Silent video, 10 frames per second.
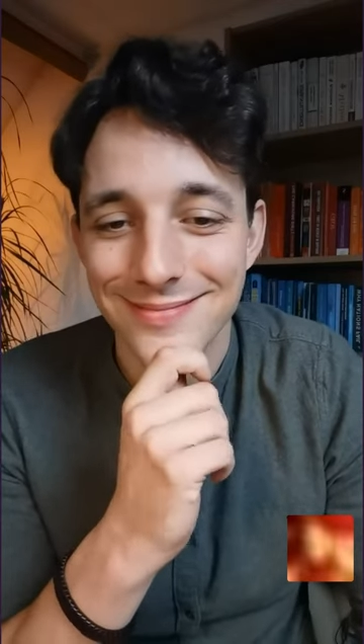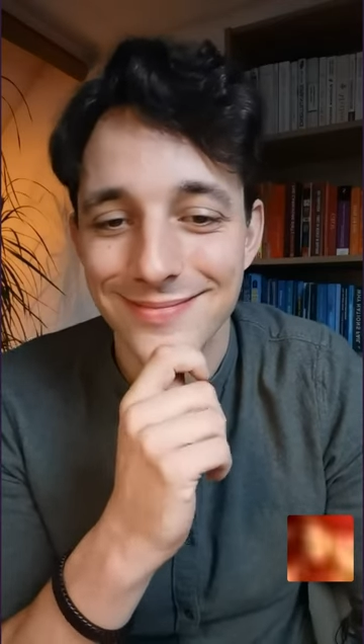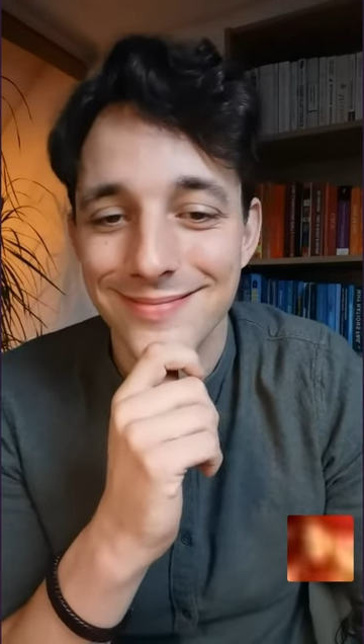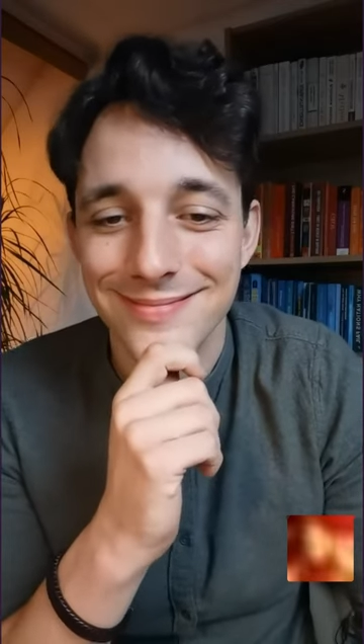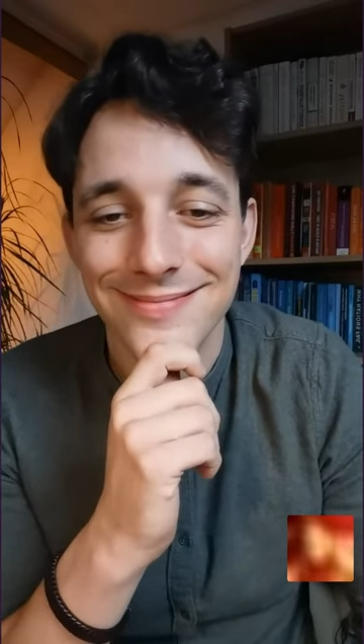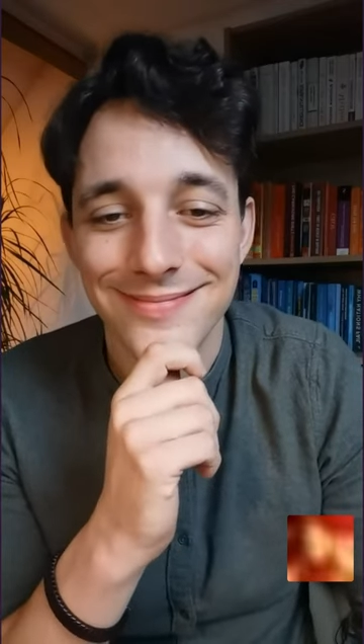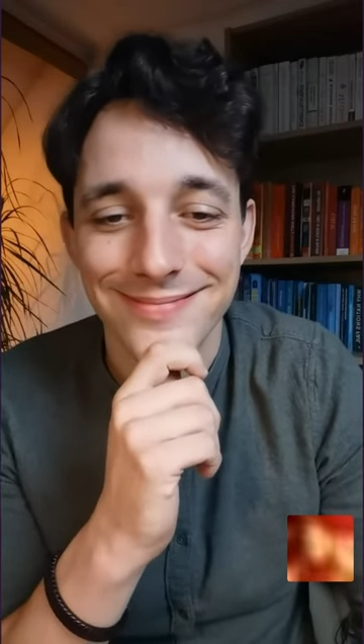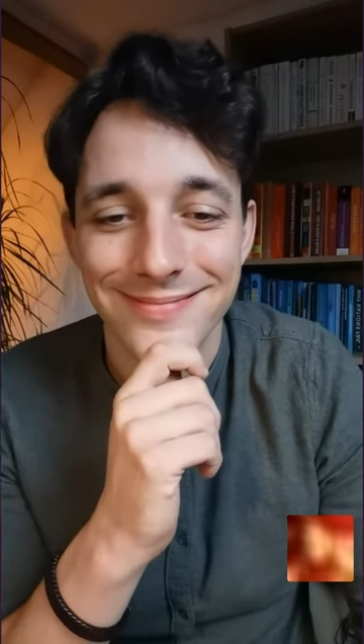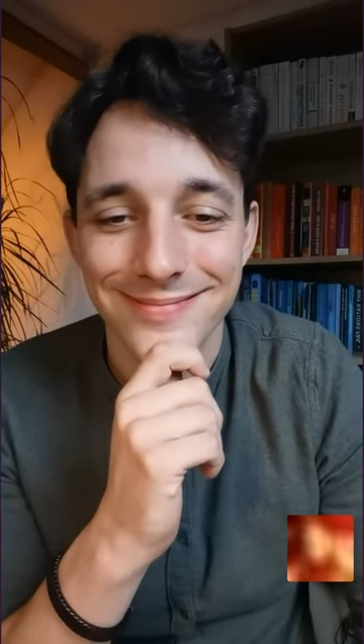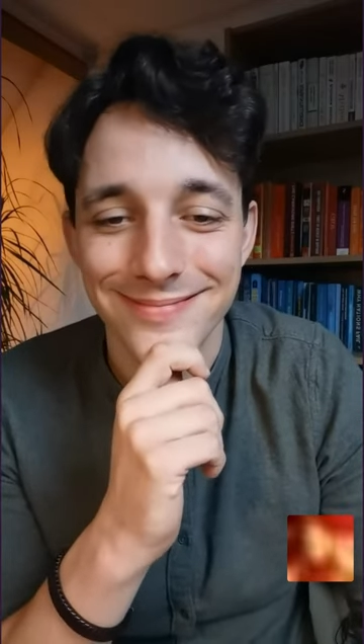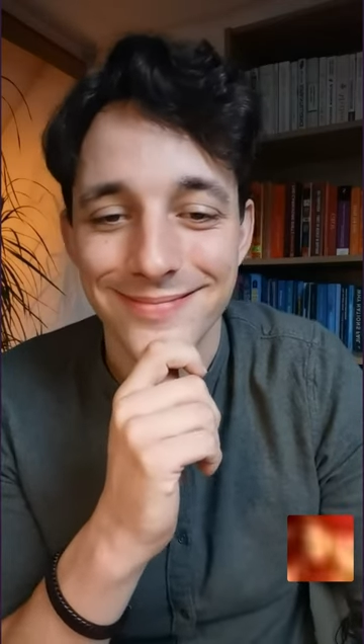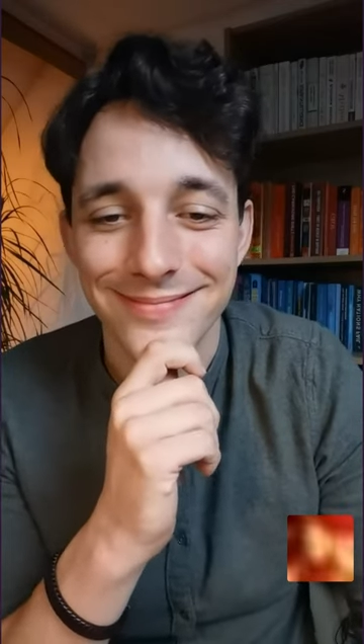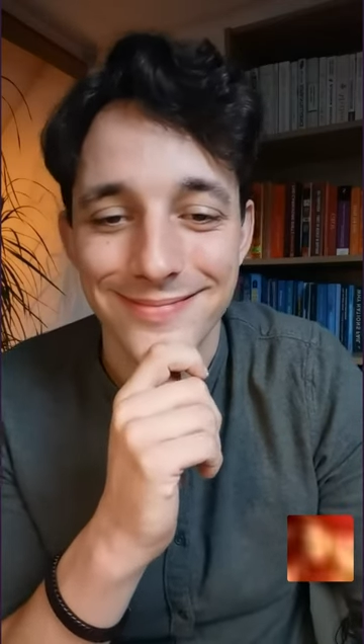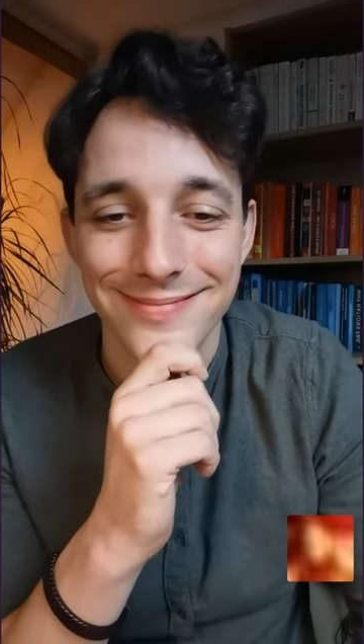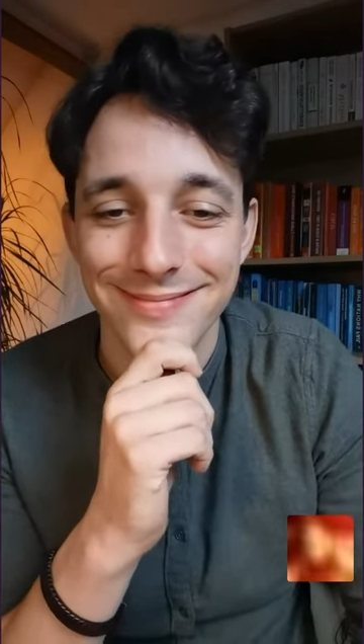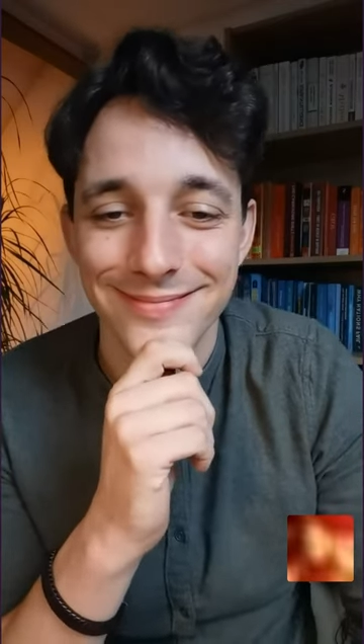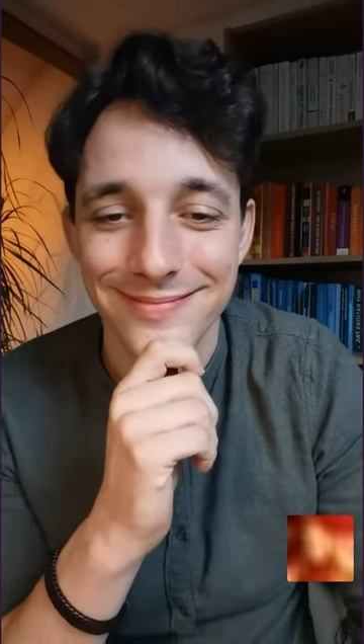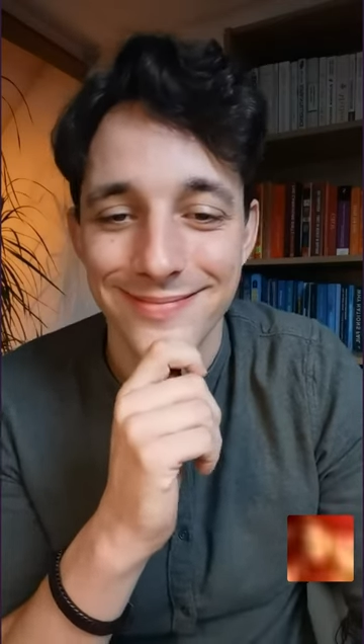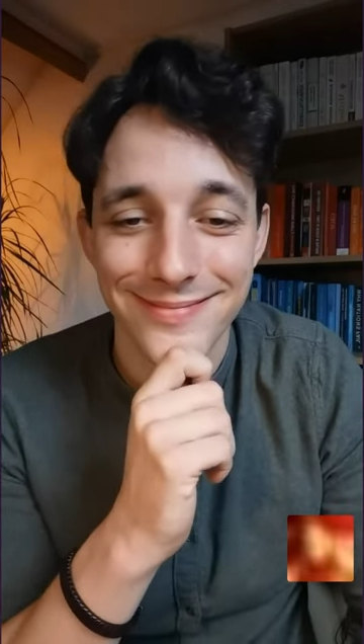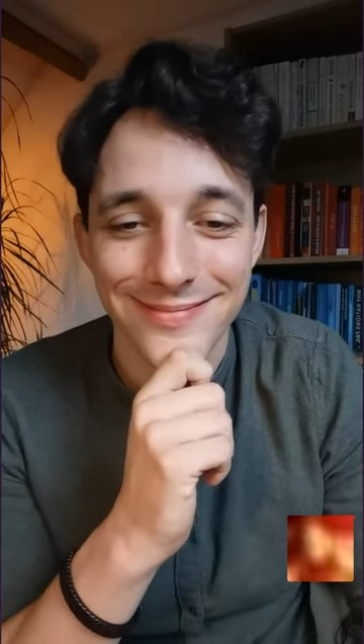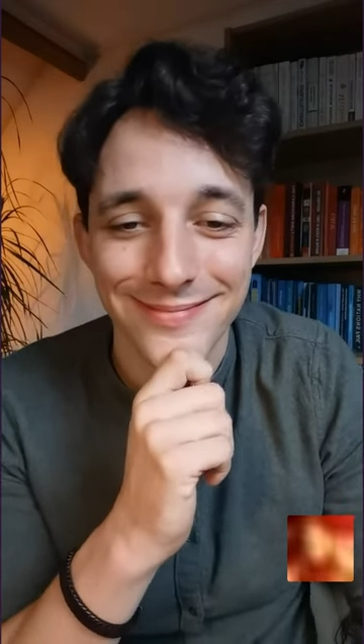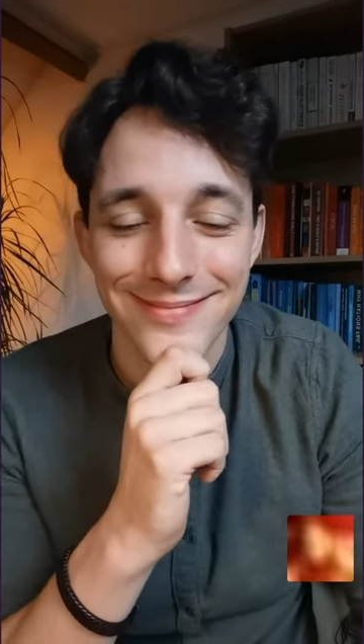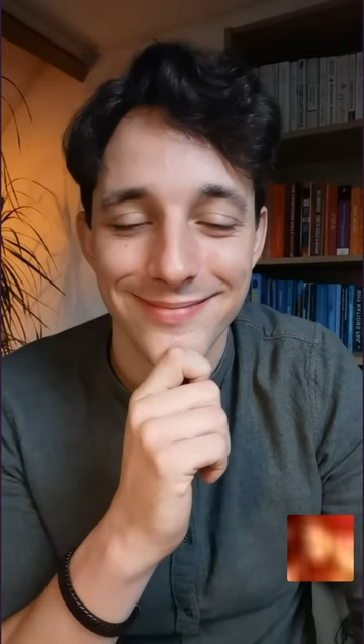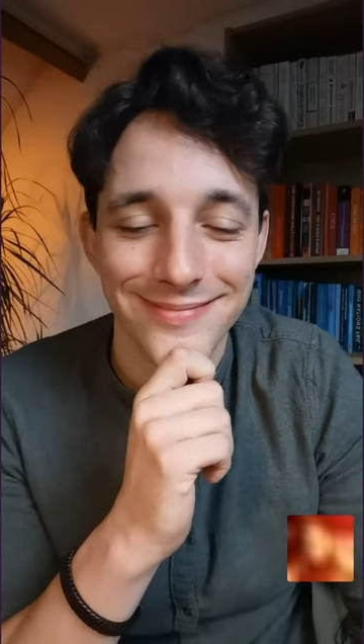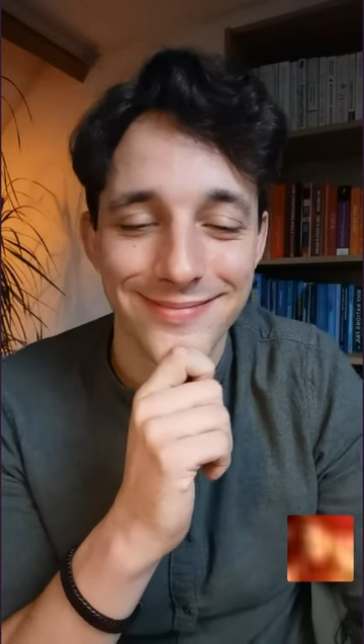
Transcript: No, in my case, my mom, because